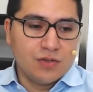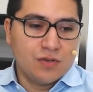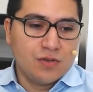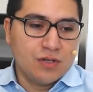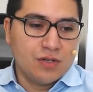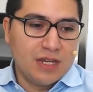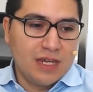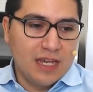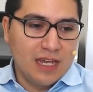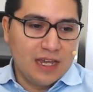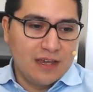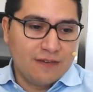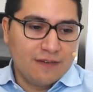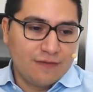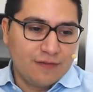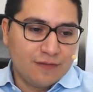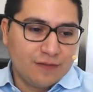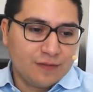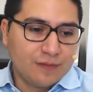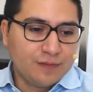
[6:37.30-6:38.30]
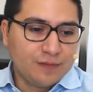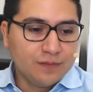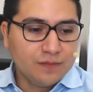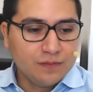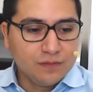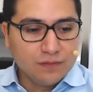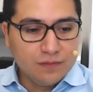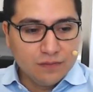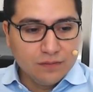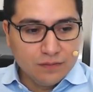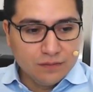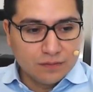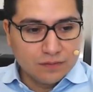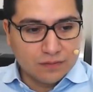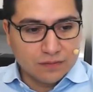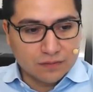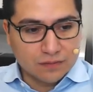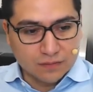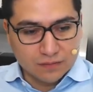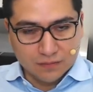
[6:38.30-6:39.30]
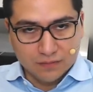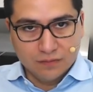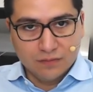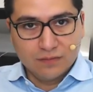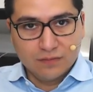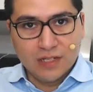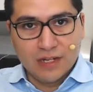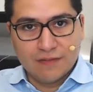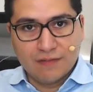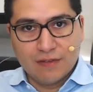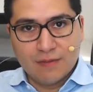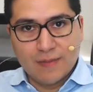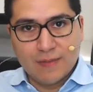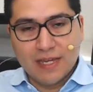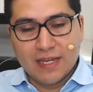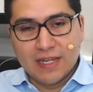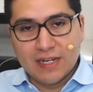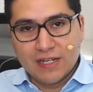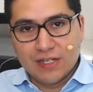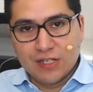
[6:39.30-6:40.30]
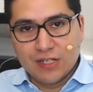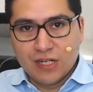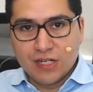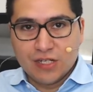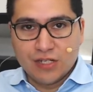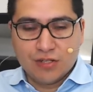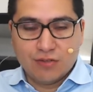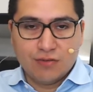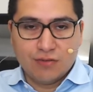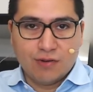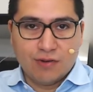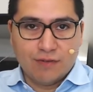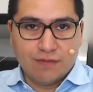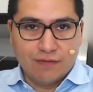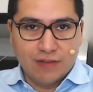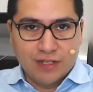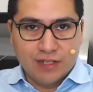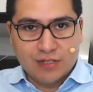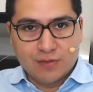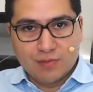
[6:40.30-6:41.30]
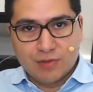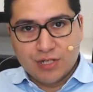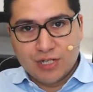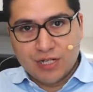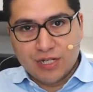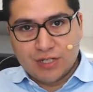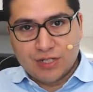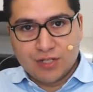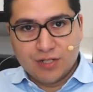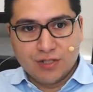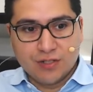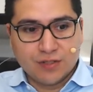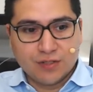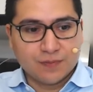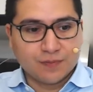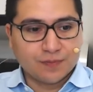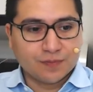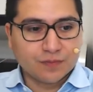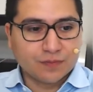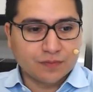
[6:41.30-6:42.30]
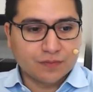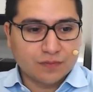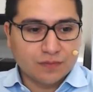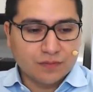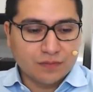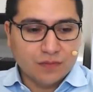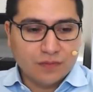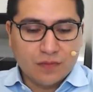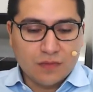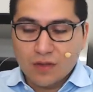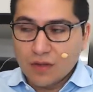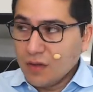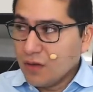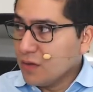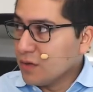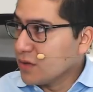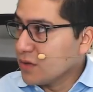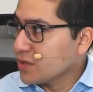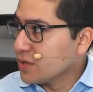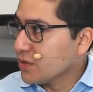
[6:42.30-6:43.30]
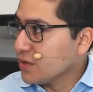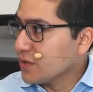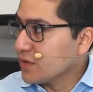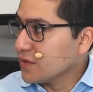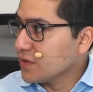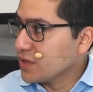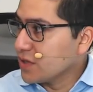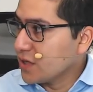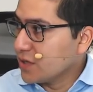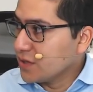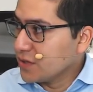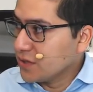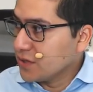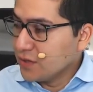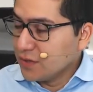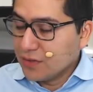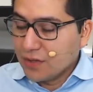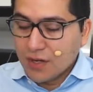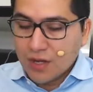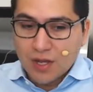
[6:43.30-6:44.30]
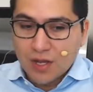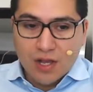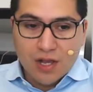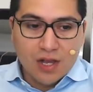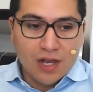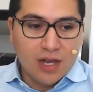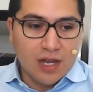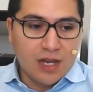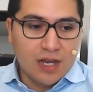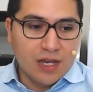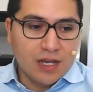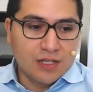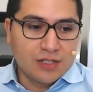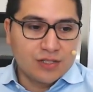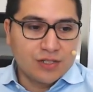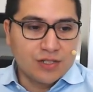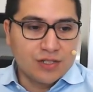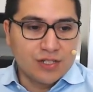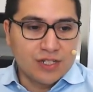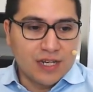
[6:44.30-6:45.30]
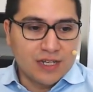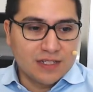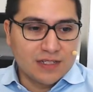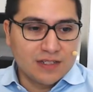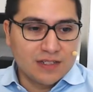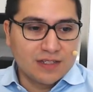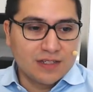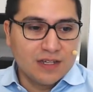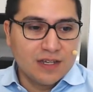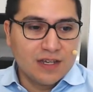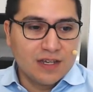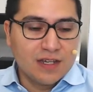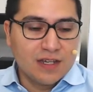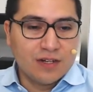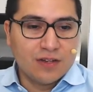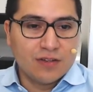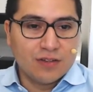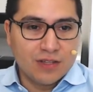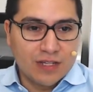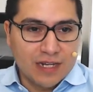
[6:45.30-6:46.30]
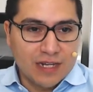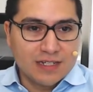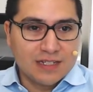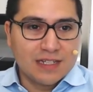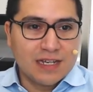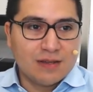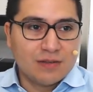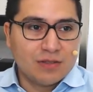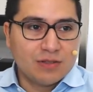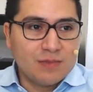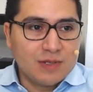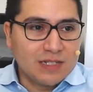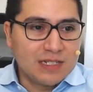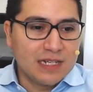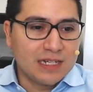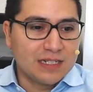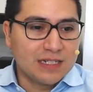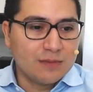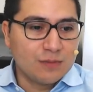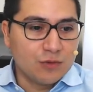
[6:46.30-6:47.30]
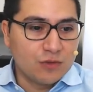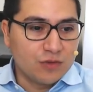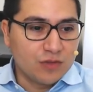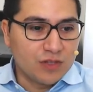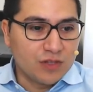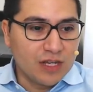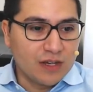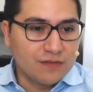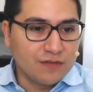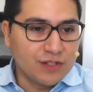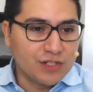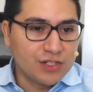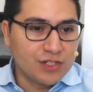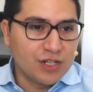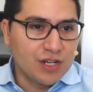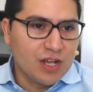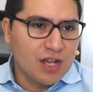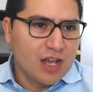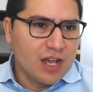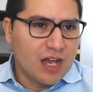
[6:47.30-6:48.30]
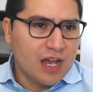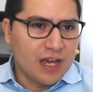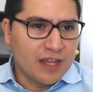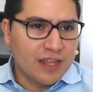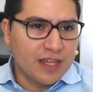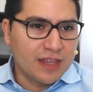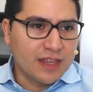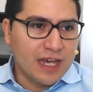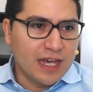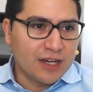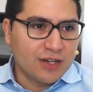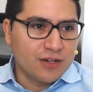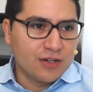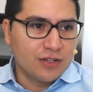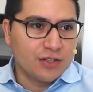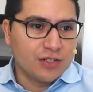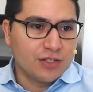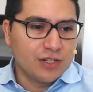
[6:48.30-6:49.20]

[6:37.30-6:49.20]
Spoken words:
if they make any changes to their inflation projections, or sort of start to suggest, that it's time to be slightly more dovish. I think that could